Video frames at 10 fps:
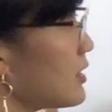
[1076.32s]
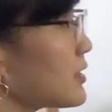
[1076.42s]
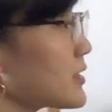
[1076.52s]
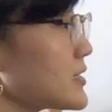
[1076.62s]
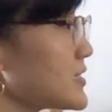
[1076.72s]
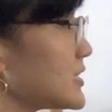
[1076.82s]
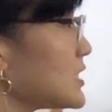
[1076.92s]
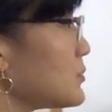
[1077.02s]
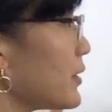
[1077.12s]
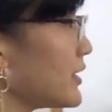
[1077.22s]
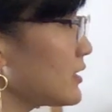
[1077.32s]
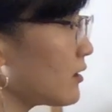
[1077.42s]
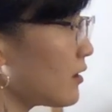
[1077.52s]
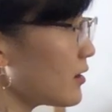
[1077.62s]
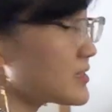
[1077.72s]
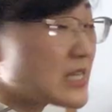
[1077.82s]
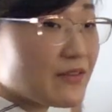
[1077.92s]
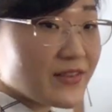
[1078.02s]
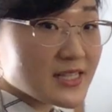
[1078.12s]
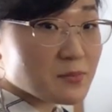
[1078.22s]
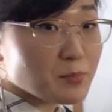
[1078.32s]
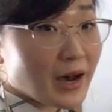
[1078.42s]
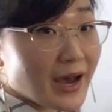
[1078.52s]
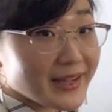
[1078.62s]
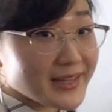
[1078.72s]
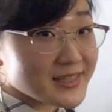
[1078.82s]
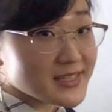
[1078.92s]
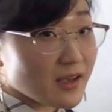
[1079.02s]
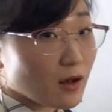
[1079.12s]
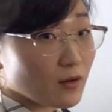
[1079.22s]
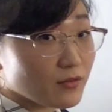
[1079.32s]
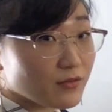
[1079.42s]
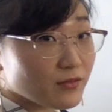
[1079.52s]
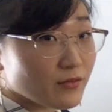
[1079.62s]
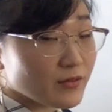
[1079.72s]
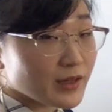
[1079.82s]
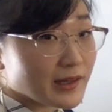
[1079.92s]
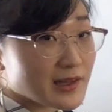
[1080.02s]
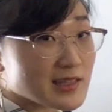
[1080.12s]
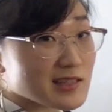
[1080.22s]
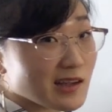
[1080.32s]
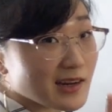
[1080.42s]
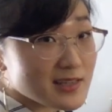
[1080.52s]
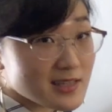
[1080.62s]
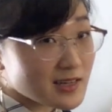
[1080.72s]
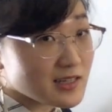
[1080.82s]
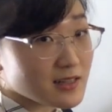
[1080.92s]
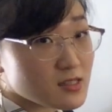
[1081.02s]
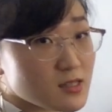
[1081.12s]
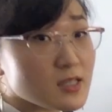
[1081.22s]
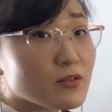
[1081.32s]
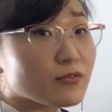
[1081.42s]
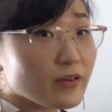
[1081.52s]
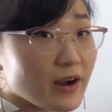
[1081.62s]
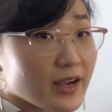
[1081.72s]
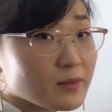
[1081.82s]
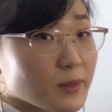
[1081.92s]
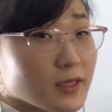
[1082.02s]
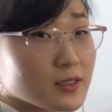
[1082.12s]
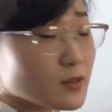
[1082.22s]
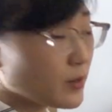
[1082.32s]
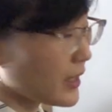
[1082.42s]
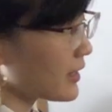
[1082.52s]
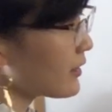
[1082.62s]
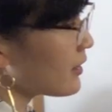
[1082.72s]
Because the dependent clause, if it's by itself, it's not a sentence, it's a fragment, okay?